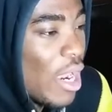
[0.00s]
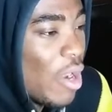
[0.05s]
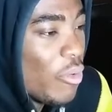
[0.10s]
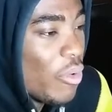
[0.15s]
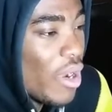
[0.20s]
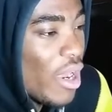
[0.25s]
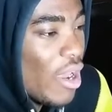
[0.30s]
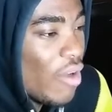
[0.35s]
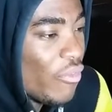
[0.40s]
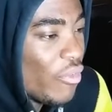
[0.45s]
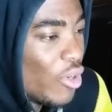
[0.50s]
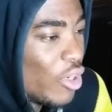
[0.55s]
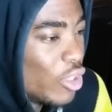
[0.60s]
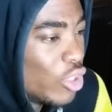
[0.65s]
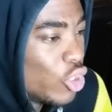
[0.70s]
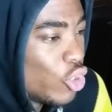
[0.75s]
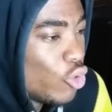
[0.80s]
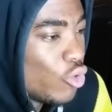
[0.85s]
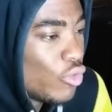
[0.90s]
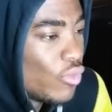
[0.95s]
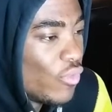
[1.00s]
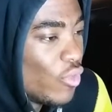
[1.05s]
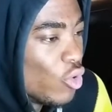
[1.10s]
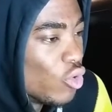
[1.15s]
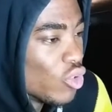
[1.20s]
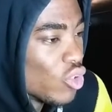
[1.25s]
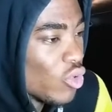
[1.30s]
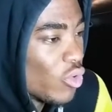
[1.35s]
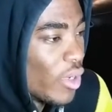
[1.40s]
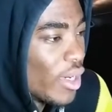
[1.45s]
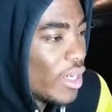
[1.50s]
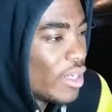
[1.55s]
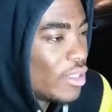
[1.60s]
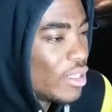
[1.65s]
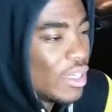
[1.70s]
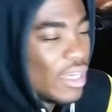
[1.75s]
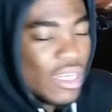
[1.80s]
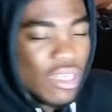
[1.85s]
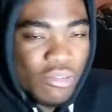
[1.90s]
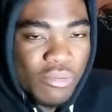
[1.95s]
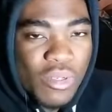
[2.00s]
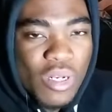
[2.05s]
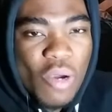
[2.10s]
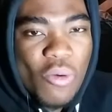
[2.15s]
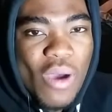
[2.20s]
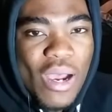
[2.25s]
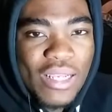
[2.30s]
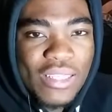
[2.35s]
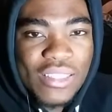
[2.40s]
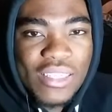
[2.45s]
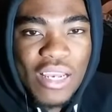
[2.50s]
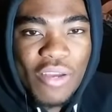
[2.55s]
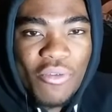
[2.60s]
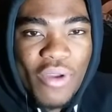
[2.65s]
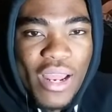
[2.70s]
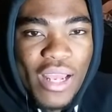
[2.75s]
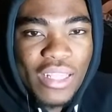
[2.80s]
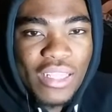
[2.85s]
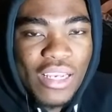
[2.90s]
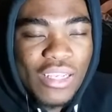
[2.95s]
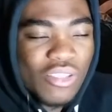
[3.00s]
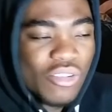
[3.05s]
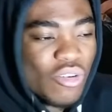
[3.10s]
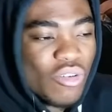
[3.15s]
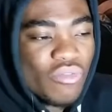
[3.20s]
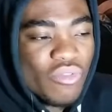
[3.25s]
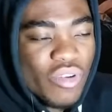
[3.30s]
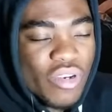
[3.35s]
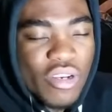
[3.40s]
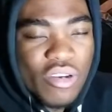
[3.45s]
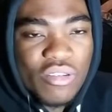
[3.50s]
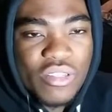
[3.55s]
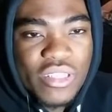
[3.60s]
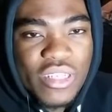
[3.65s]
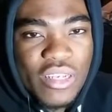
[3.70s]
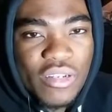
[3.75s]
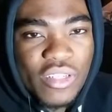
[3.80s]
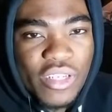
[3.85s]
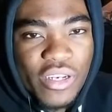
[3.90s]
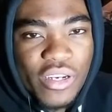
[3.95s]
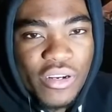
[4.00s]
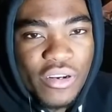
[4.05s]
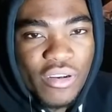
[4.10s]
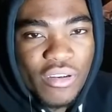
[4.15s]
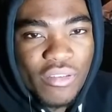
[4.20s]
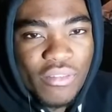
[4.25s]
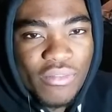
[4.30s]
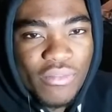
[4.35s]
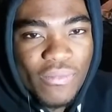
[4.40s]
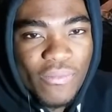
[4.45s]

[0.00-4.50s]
And without further ado, full screen. It's been a while since I reacted to a video sitting here.